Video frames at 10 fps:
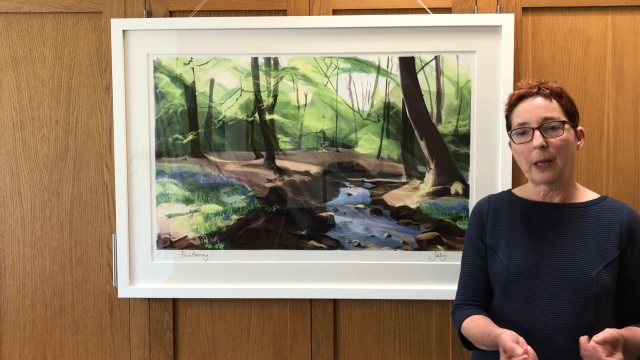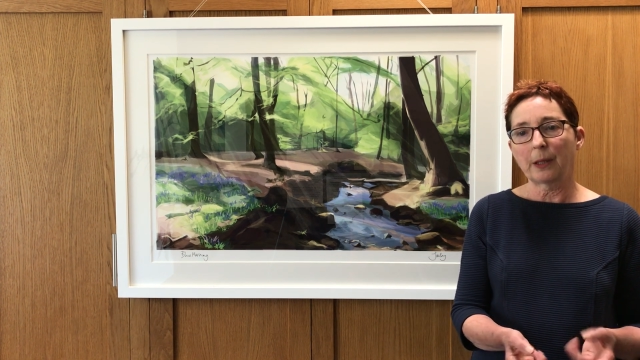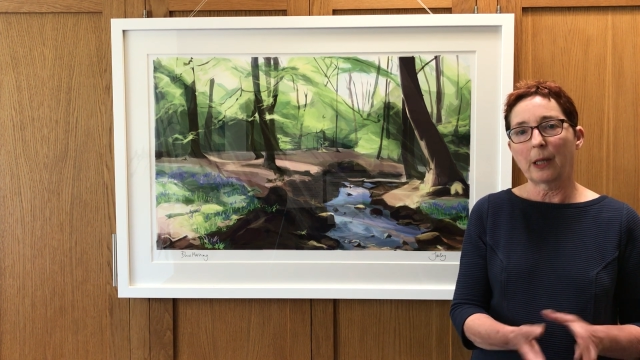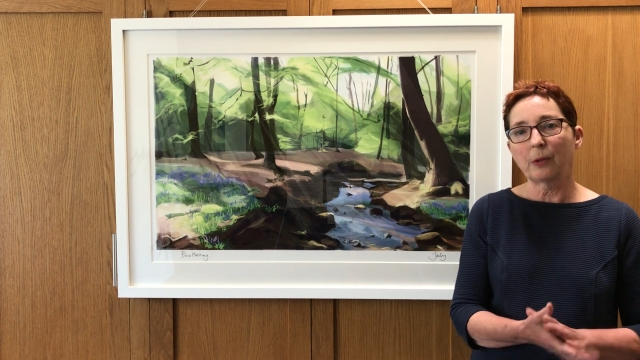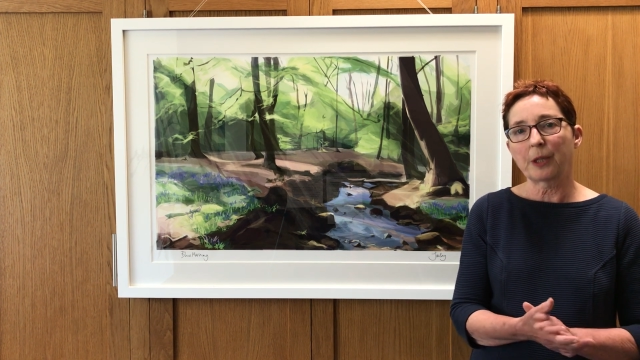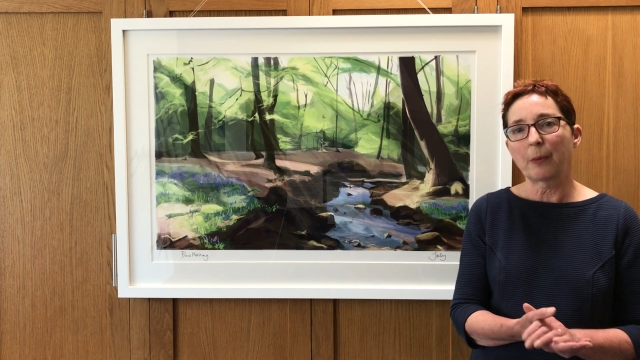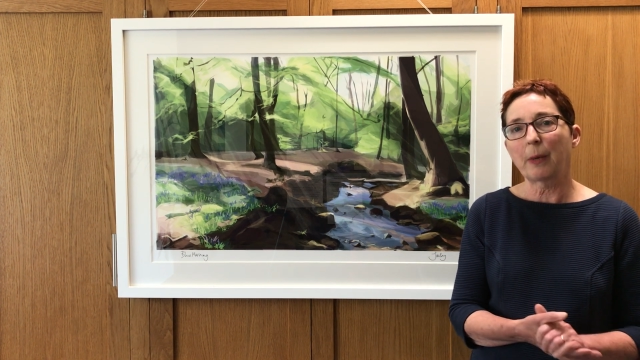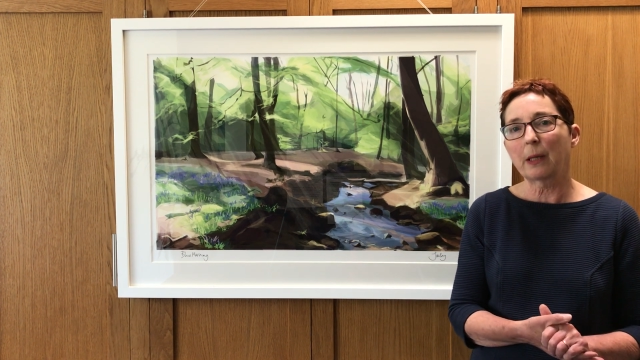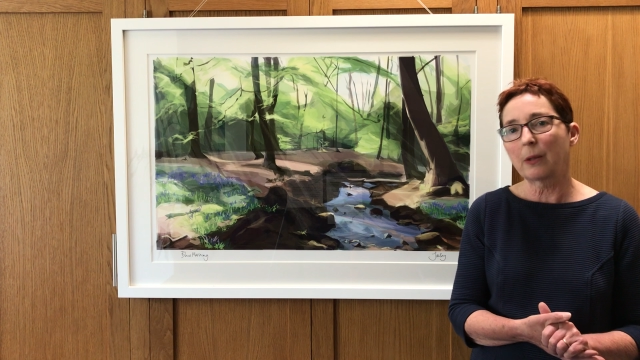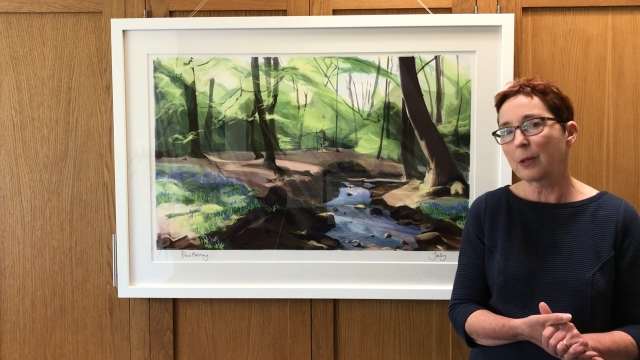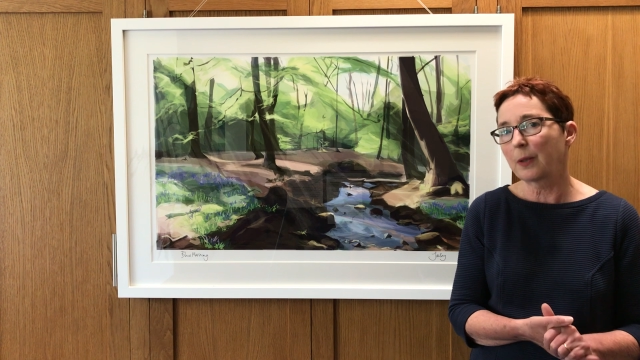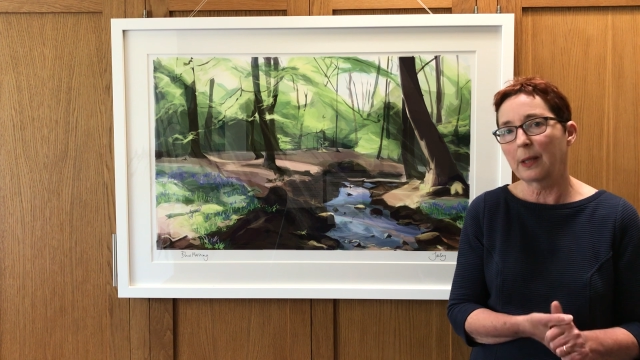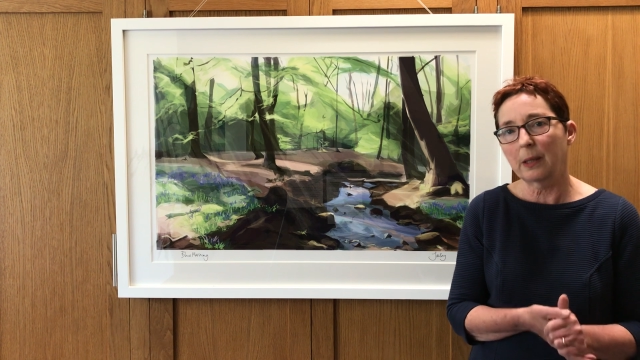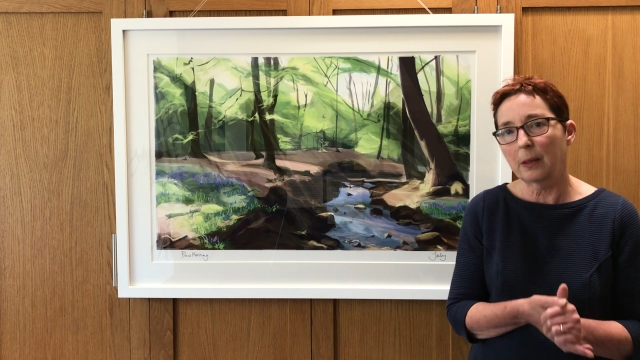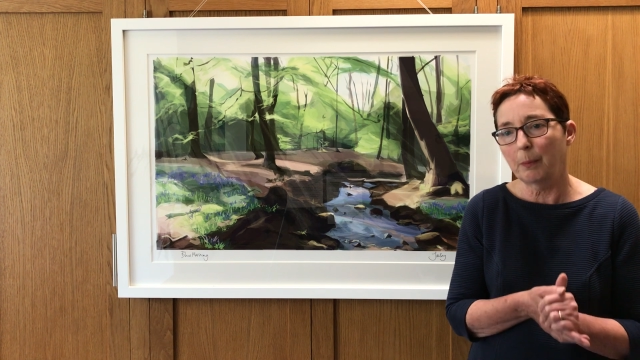and I also make lots of
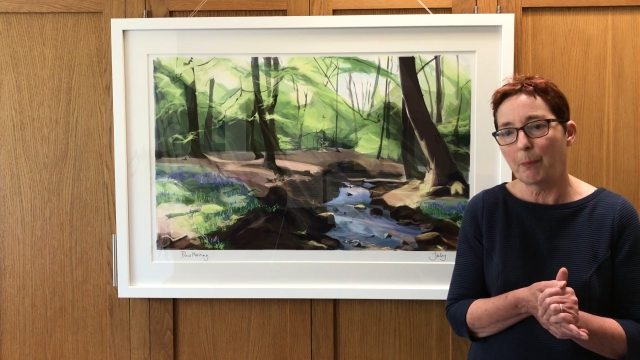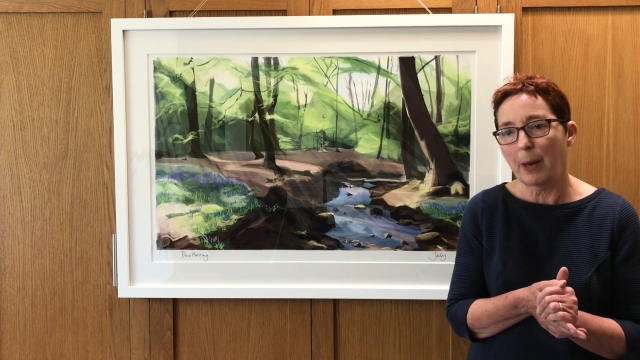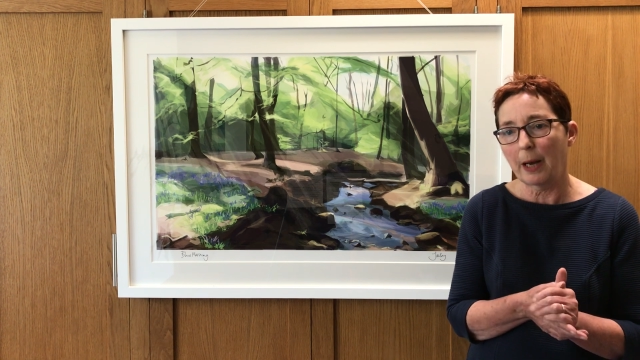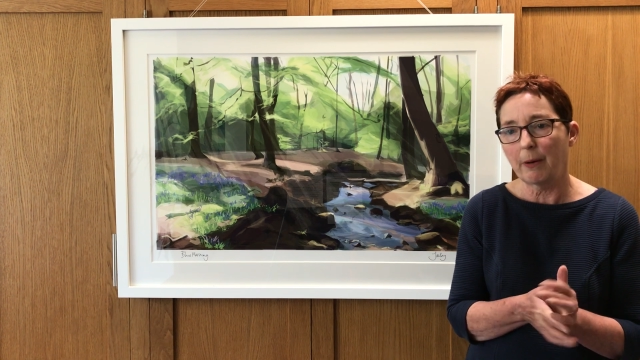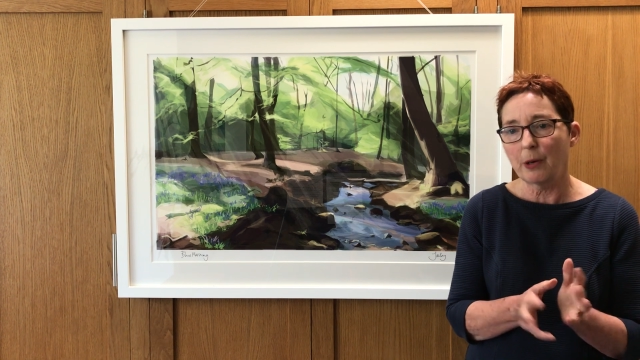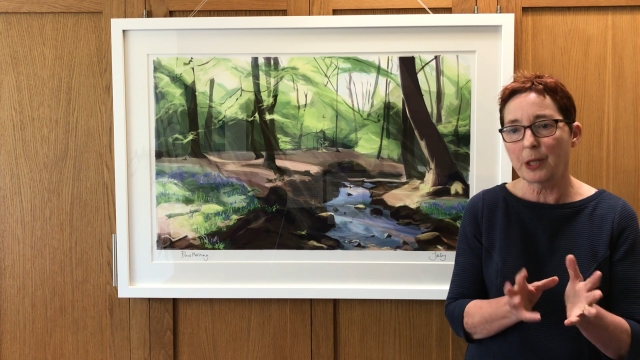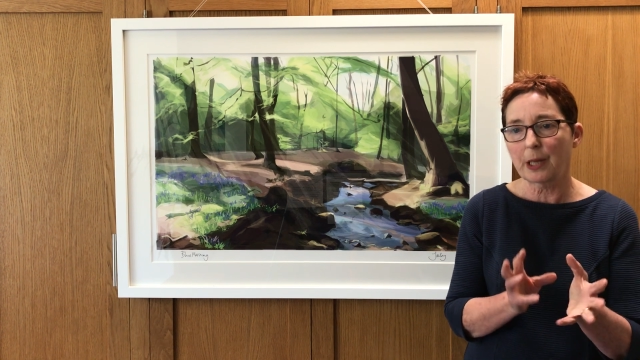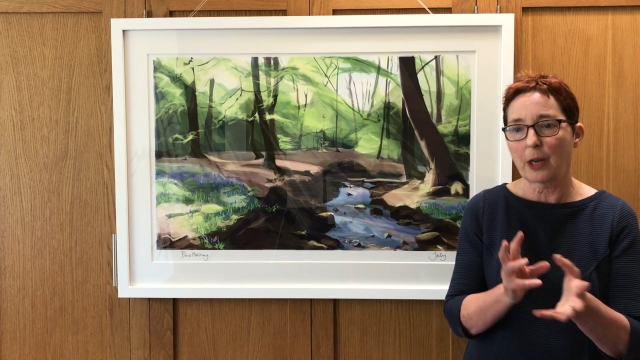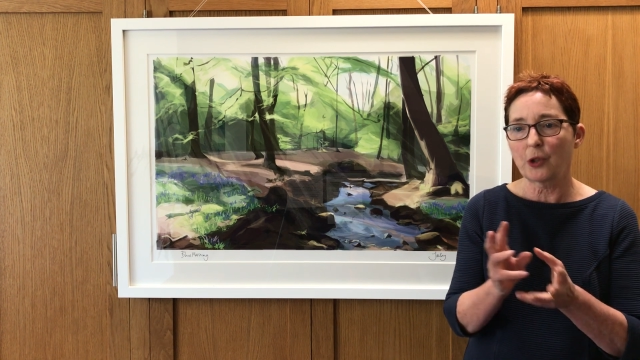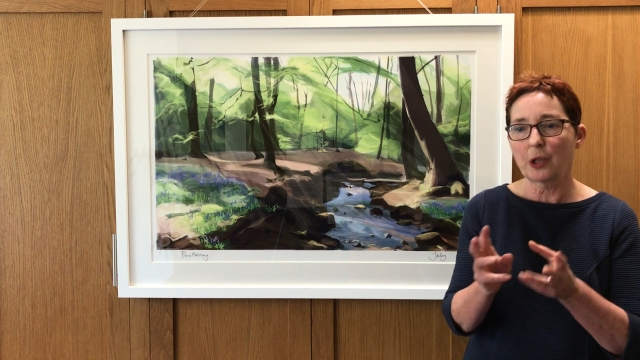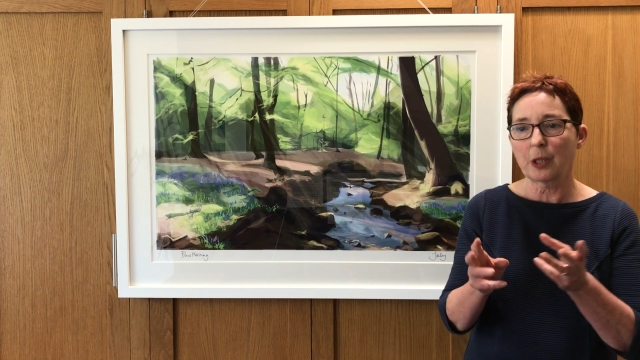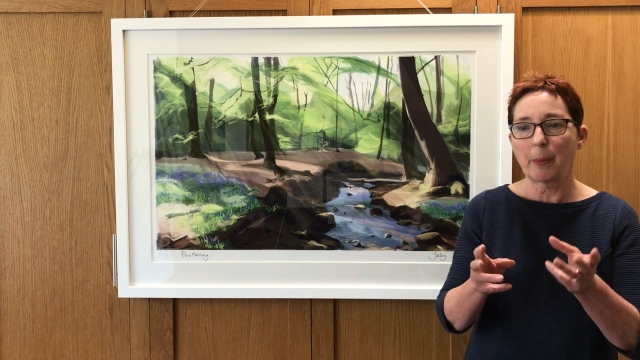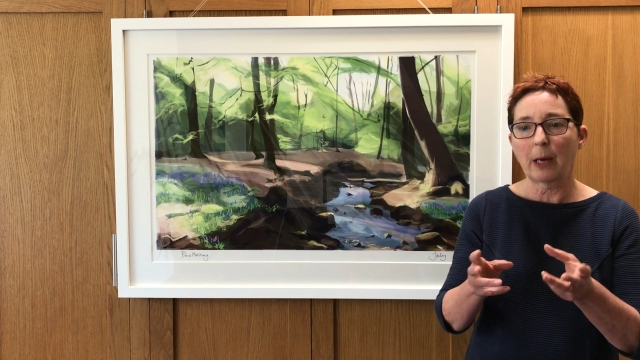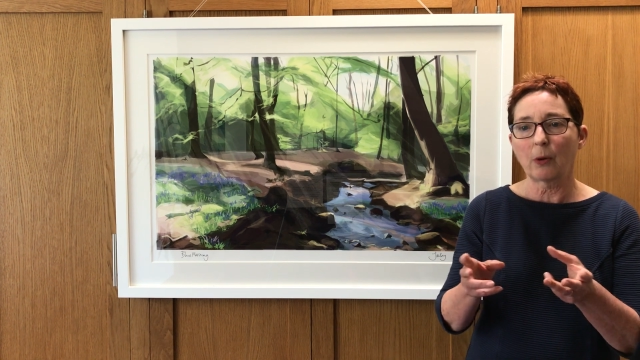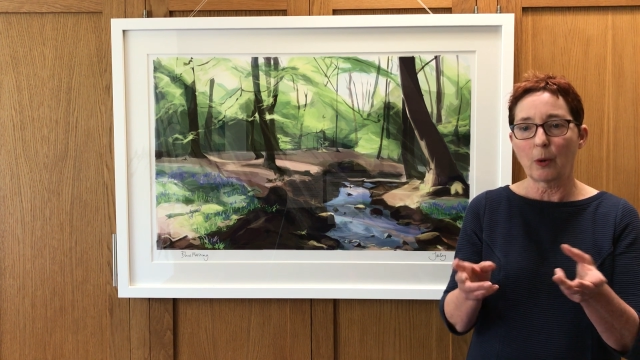little biro sketches
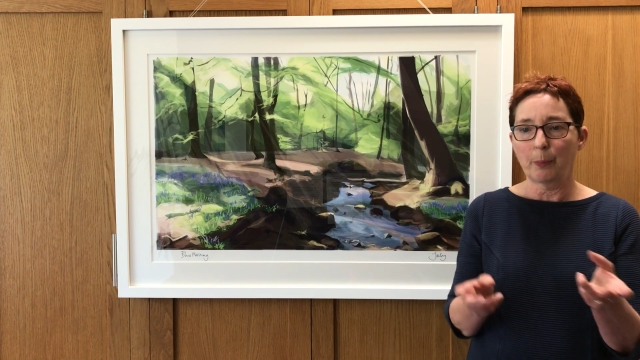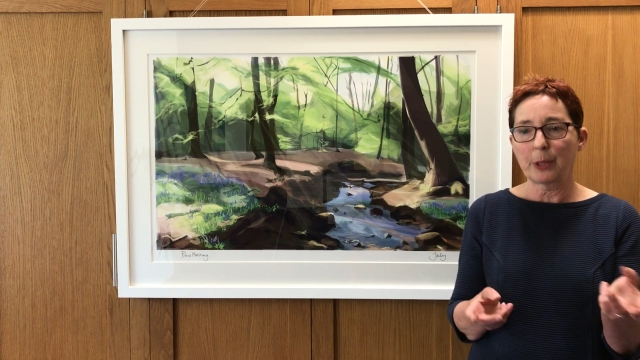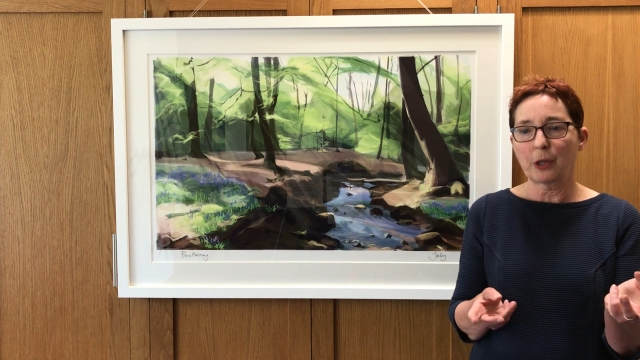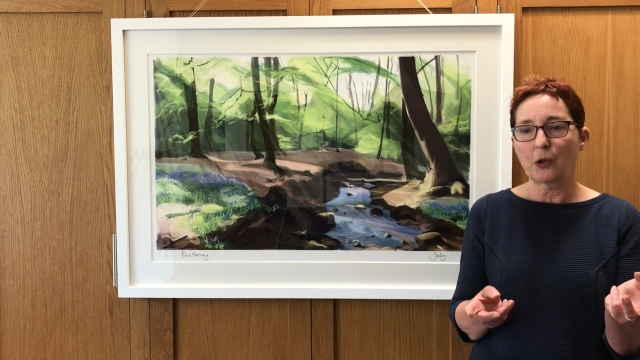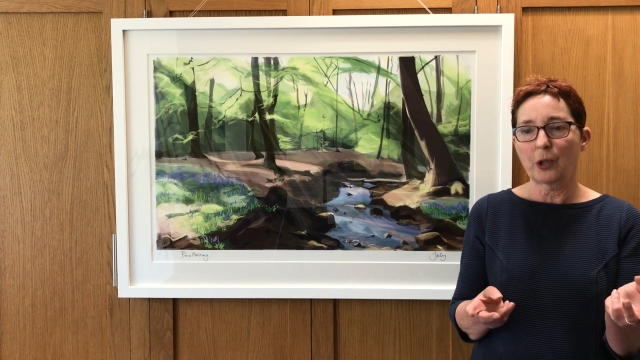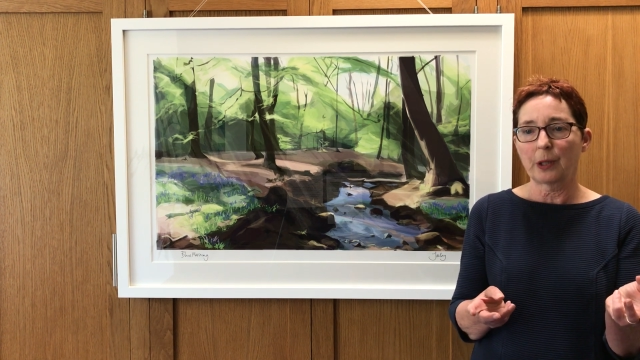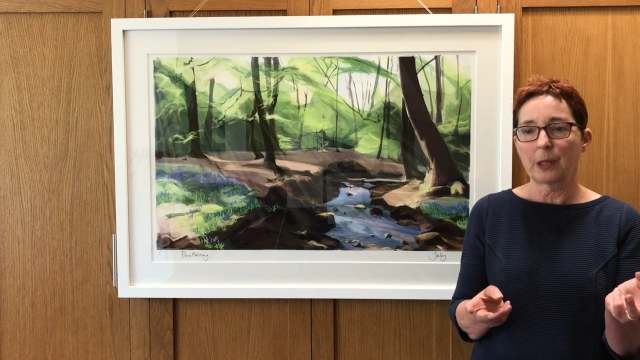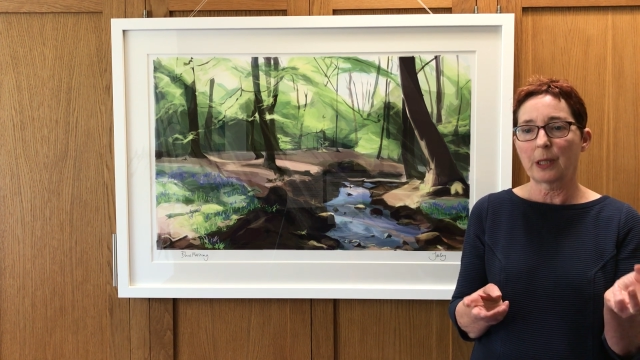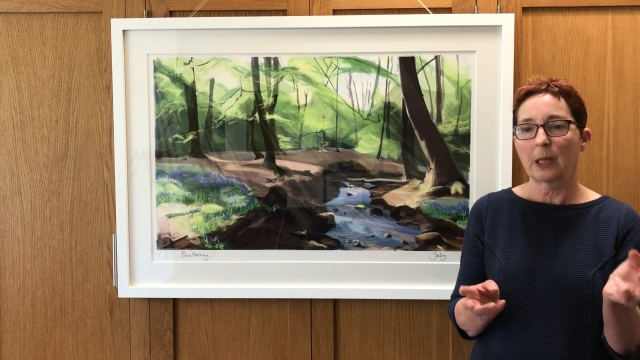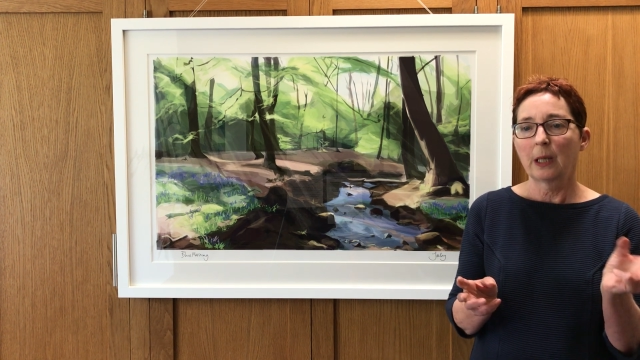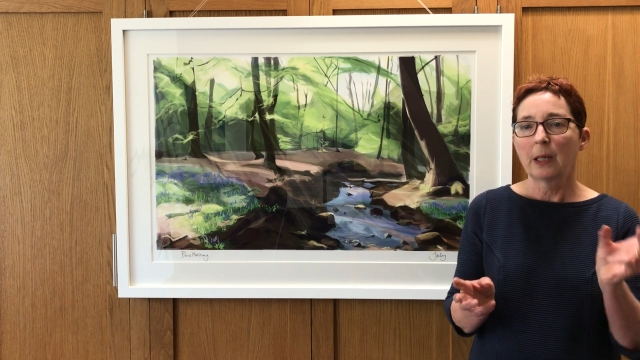about compositions